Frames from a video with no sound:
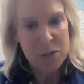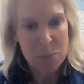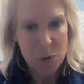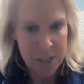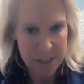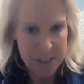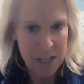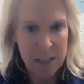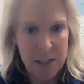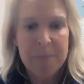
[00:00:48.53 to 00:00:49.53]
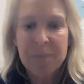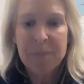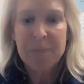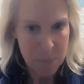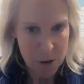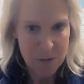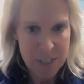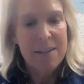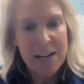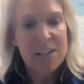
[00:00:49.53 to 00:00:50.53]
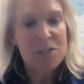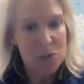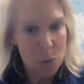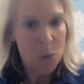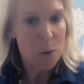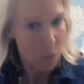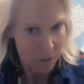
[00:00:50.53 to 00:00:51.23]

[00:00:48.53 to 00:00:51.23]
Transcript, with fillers: Moraxella bovis. That is normal.